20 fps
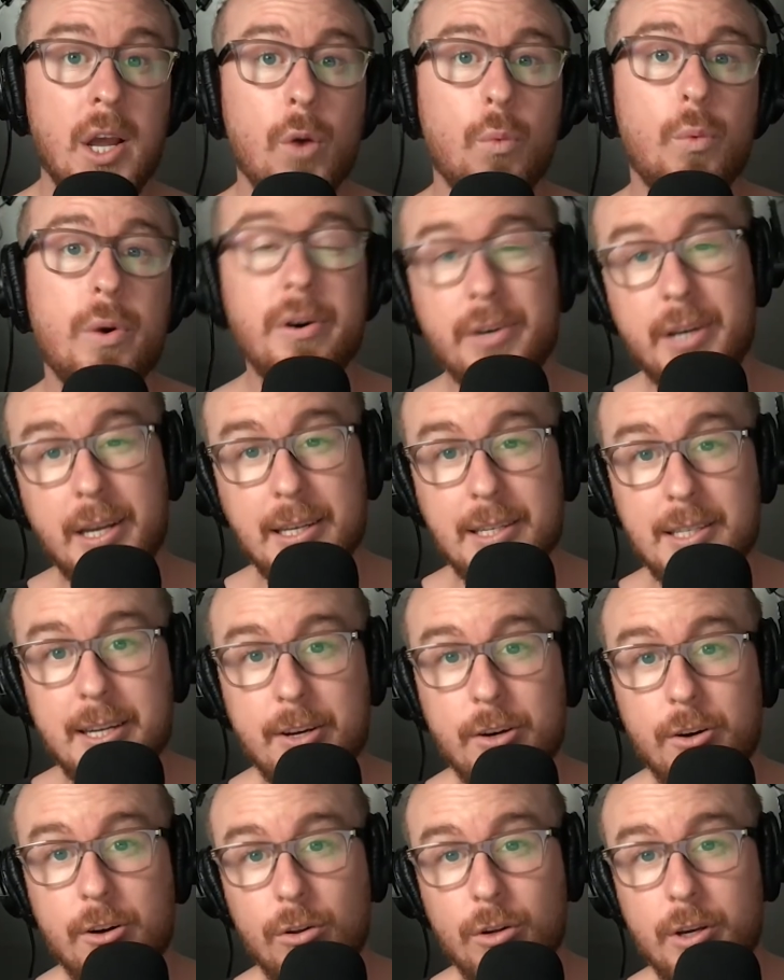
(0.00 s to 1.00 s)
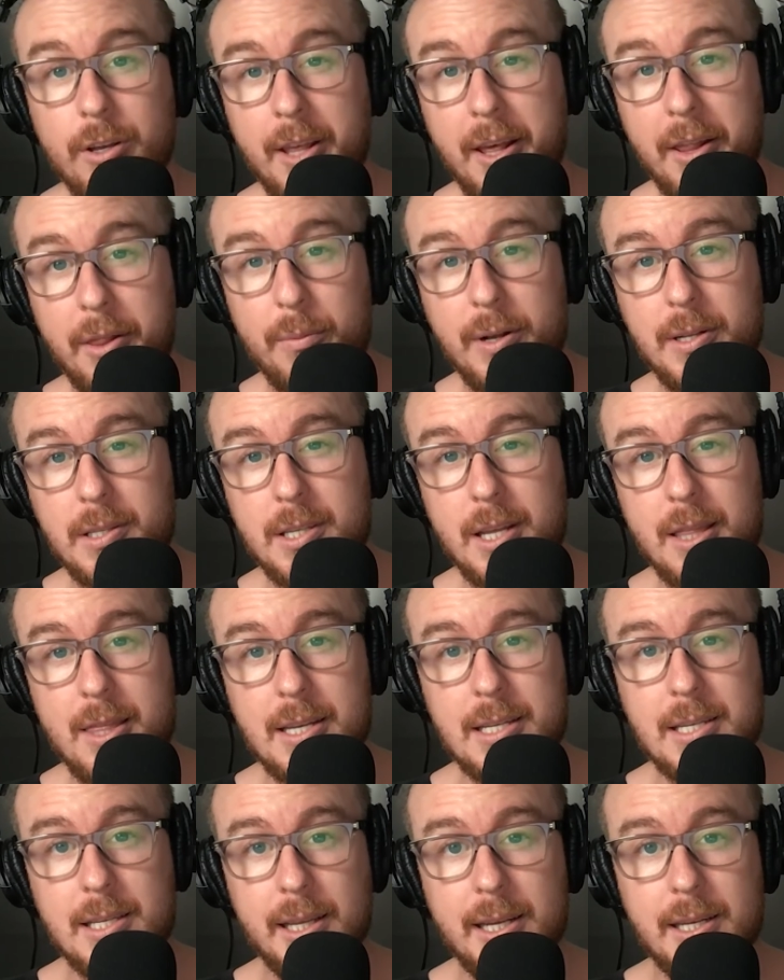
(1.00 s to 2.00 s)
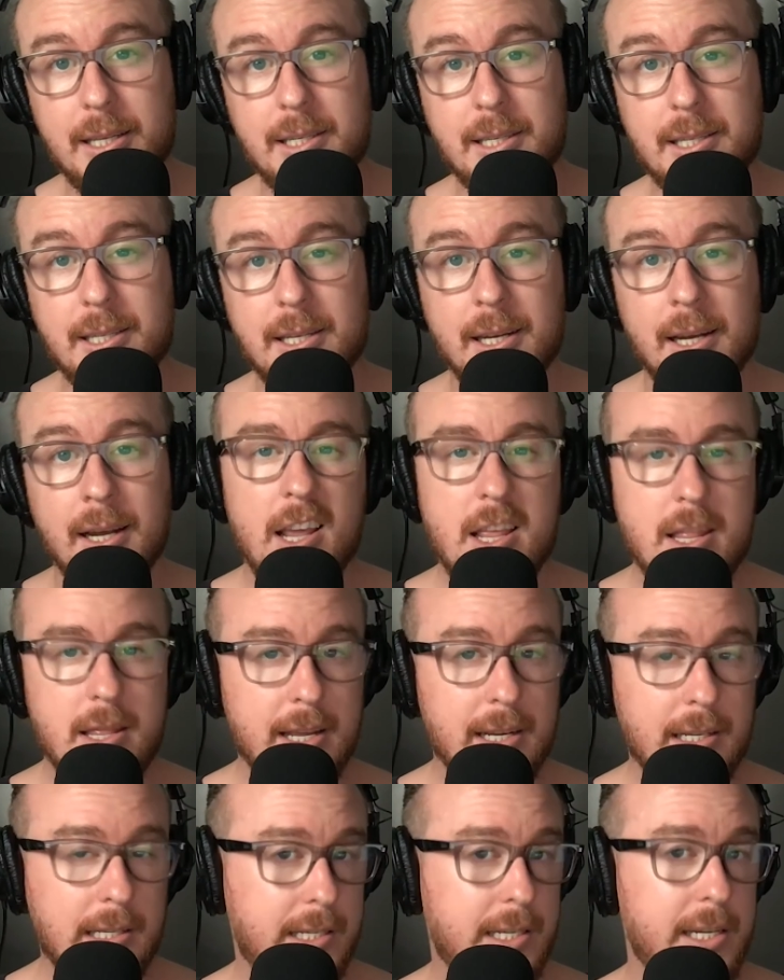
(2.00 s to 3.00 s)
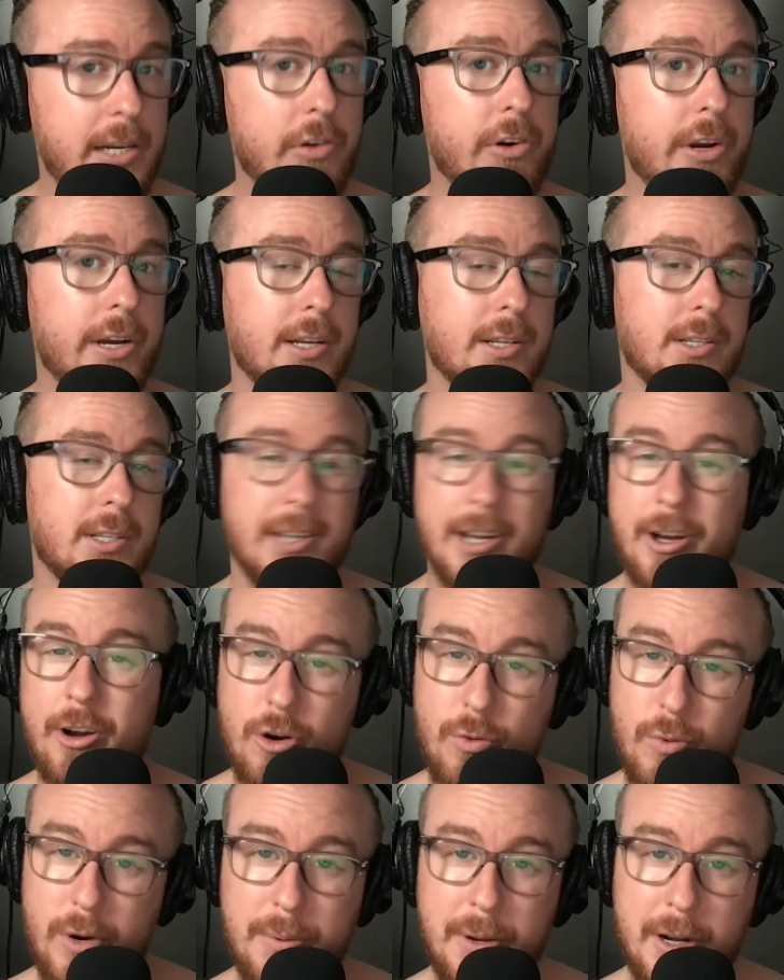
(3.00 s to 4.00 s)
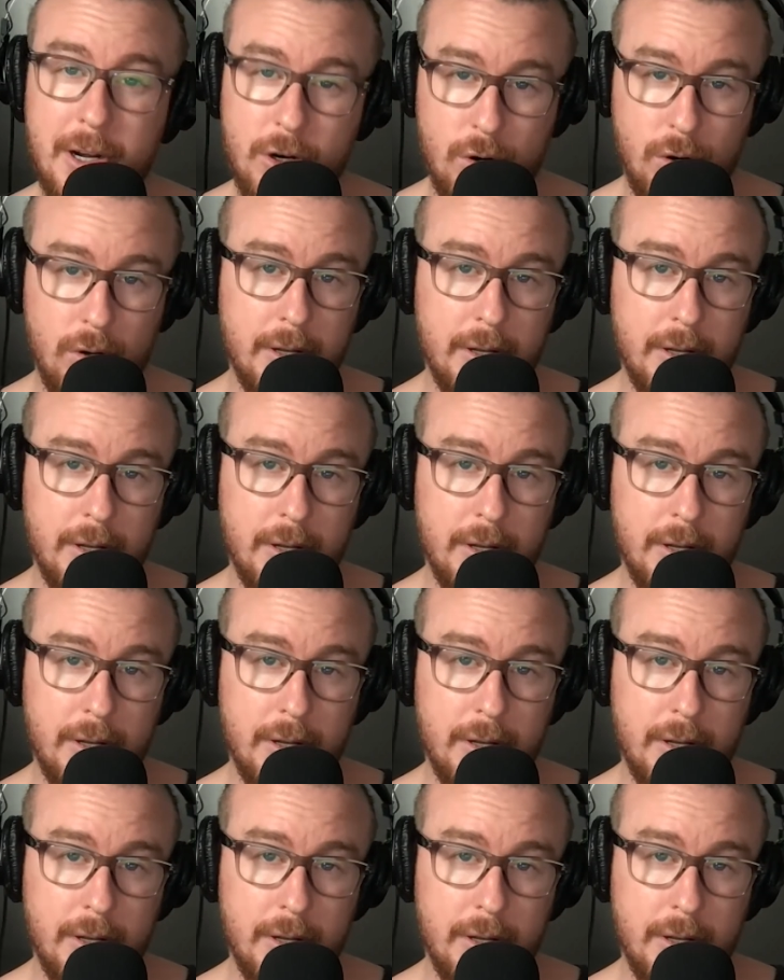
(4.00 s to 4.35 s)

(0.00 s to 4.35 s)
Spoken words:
We'll continue to look at the other ones in this list in this series. I don't know what I'm going to call